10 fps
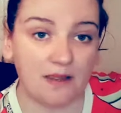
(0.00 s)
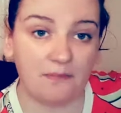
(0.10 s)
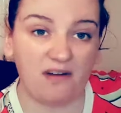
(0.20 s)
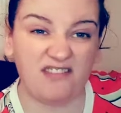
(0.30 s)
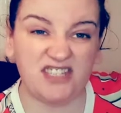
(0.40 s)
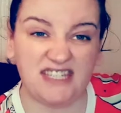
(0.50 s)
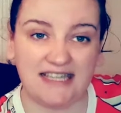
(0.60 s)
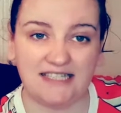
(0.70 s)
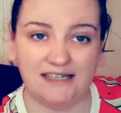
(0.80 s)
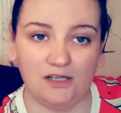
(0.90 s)
my breath
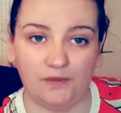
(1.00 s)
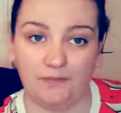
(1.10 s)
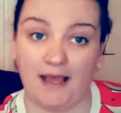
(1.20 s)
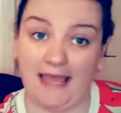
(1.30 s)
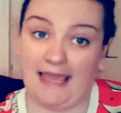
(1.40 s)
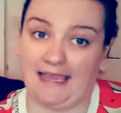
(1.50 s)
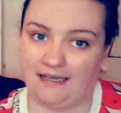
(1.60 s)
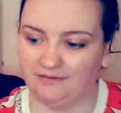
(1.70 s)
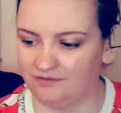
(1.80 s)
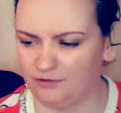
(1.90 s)
stinks a little bit, but
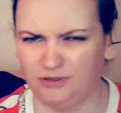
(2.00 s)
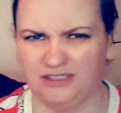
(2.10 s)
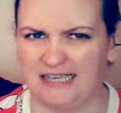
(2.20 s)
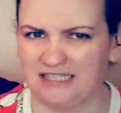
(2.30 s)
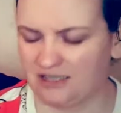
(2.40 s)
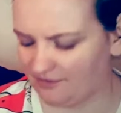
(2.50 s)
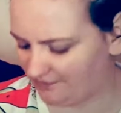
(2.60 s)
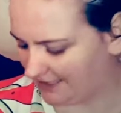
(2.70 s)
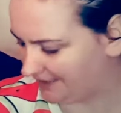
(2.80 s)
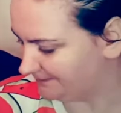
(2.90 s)
hey, food tastes
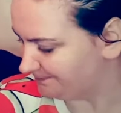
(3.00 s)
lovely.